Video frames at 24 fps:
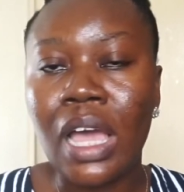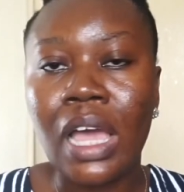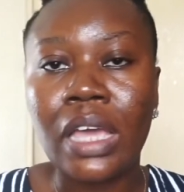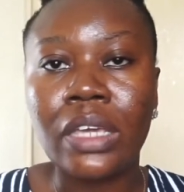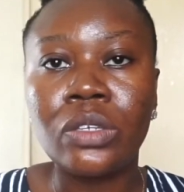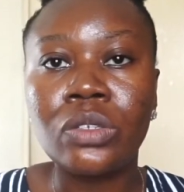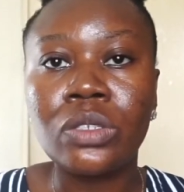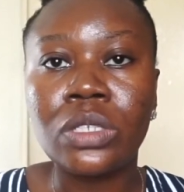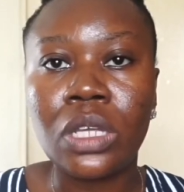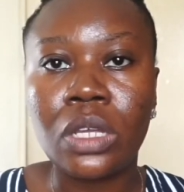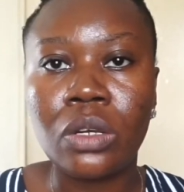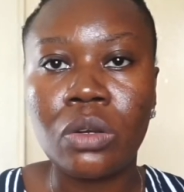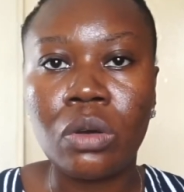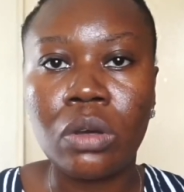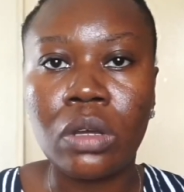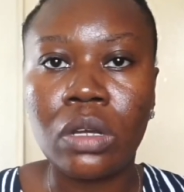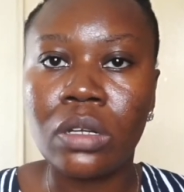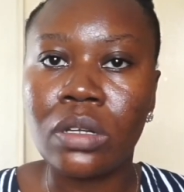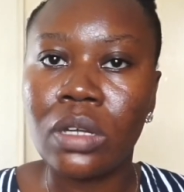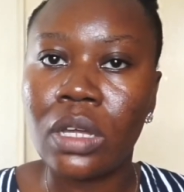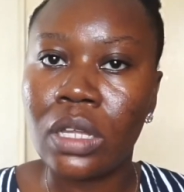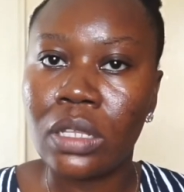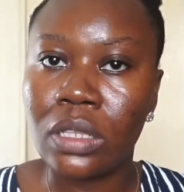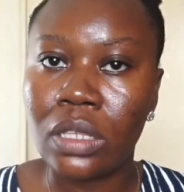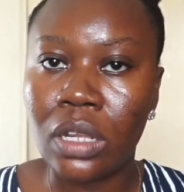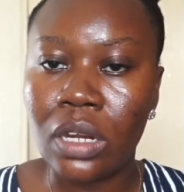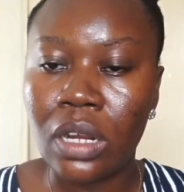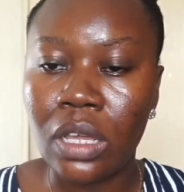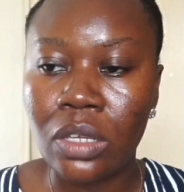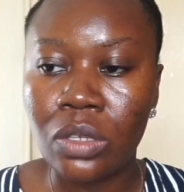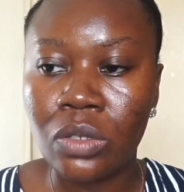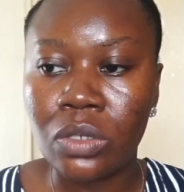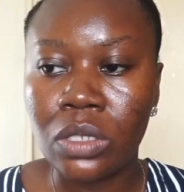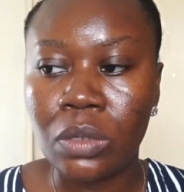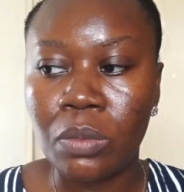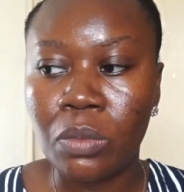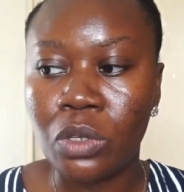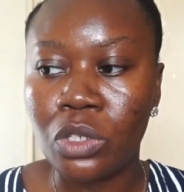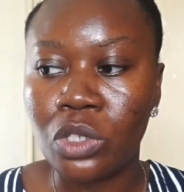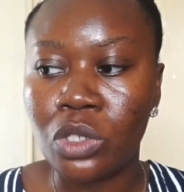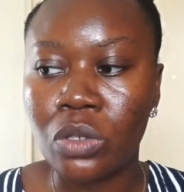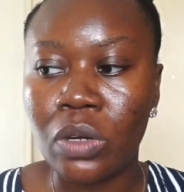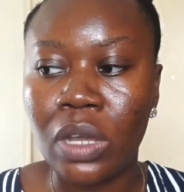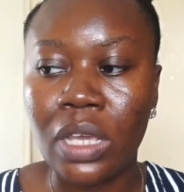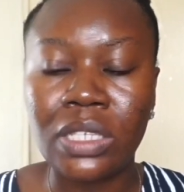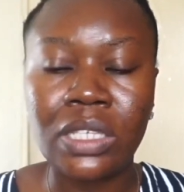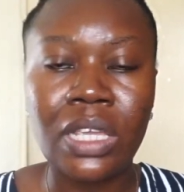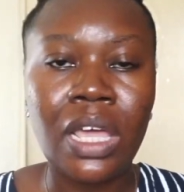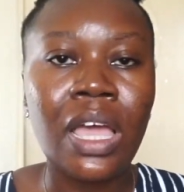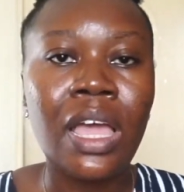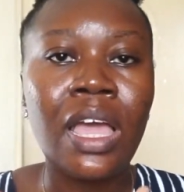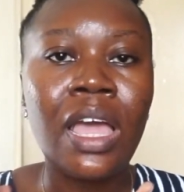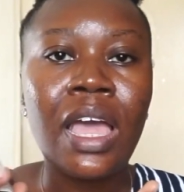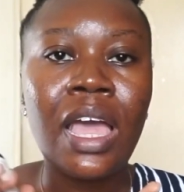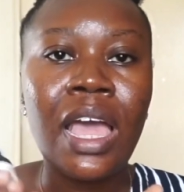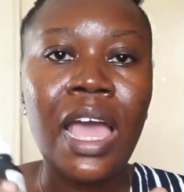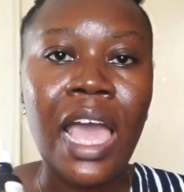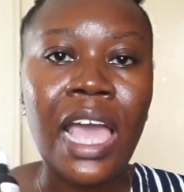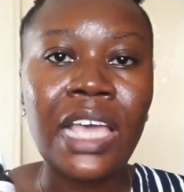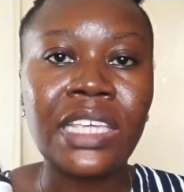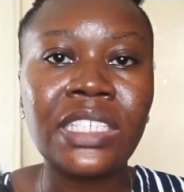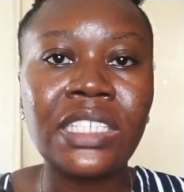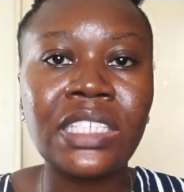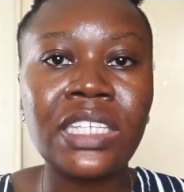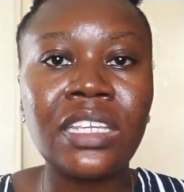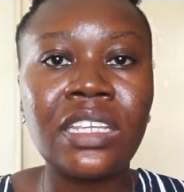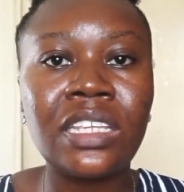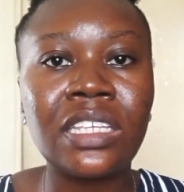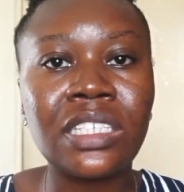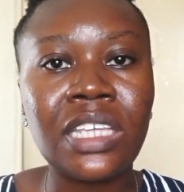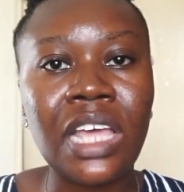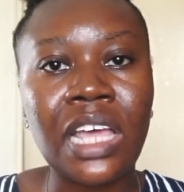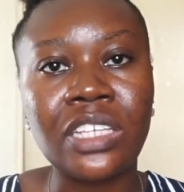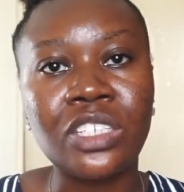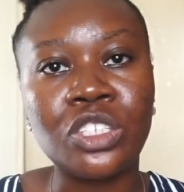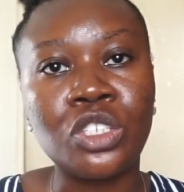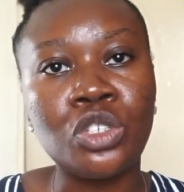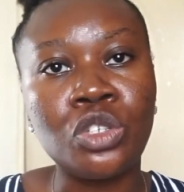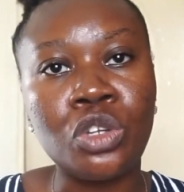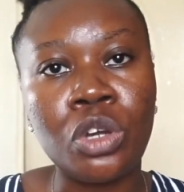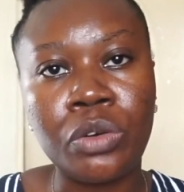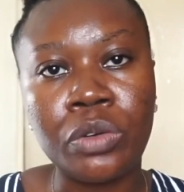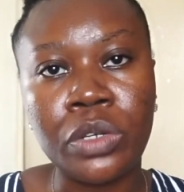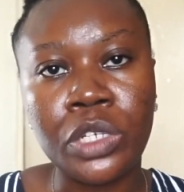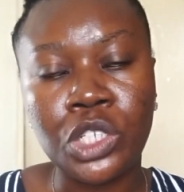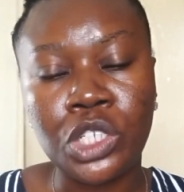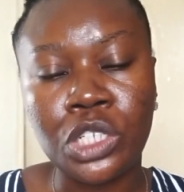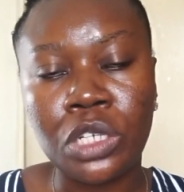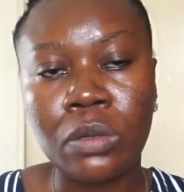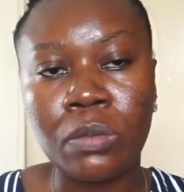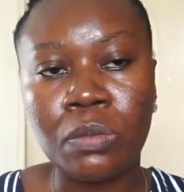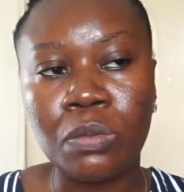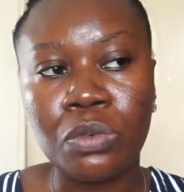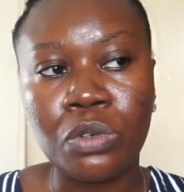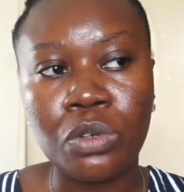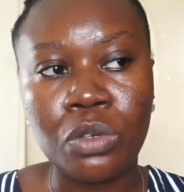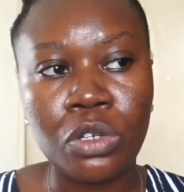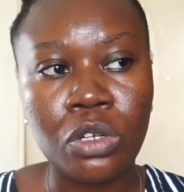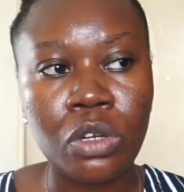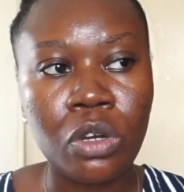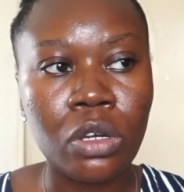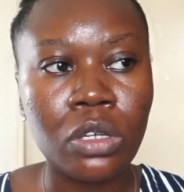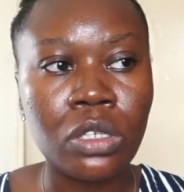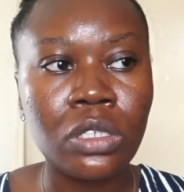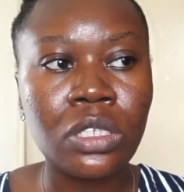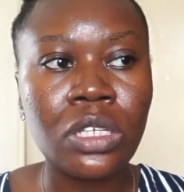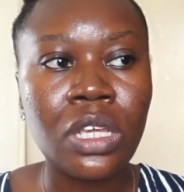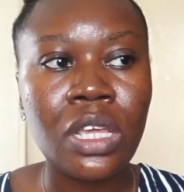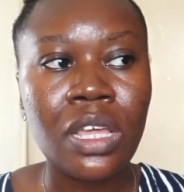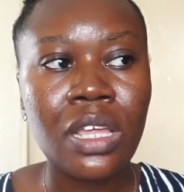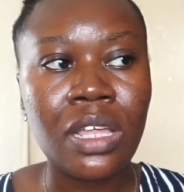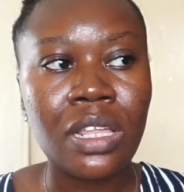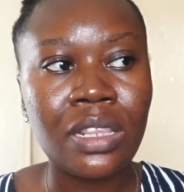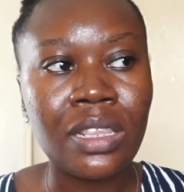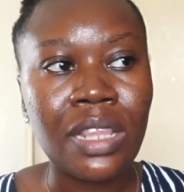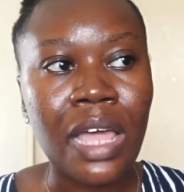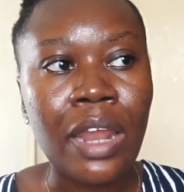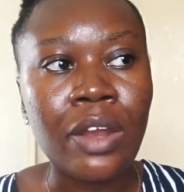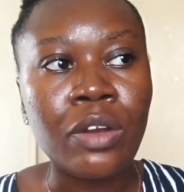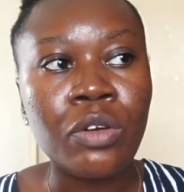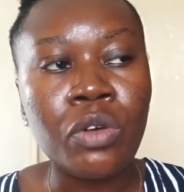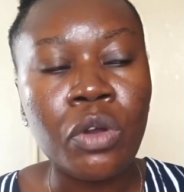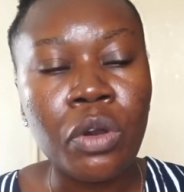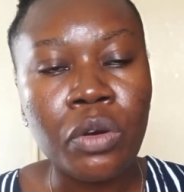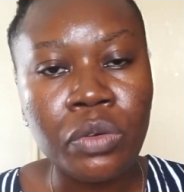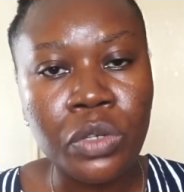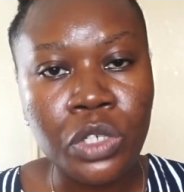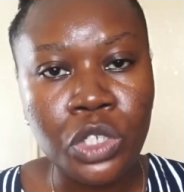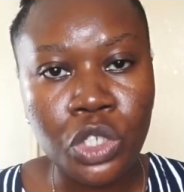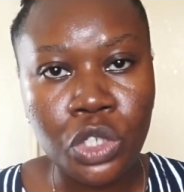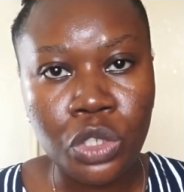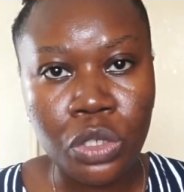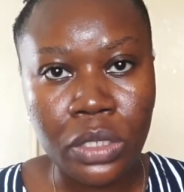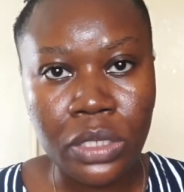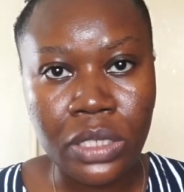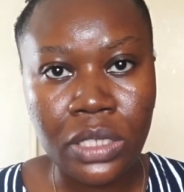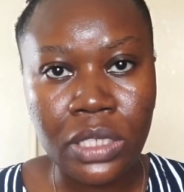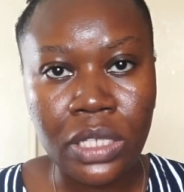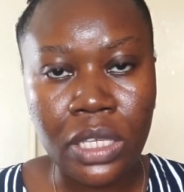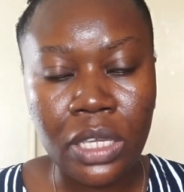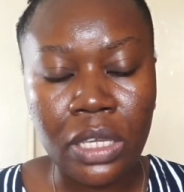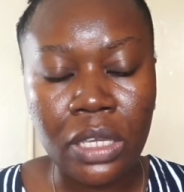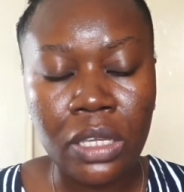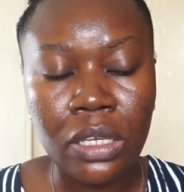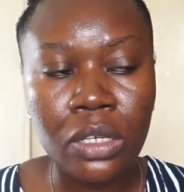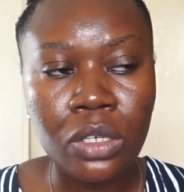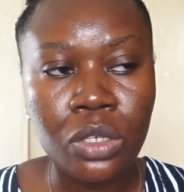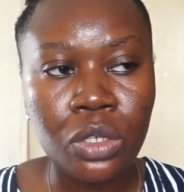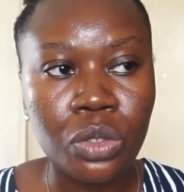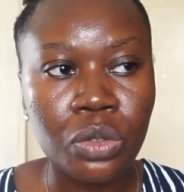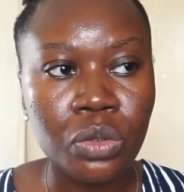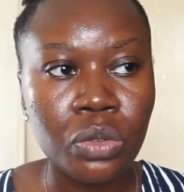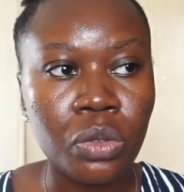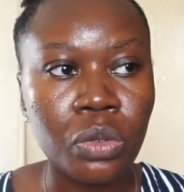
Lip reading: I use an oil and then I use a moisturizer. I see this as nourishing products that nourish your skin,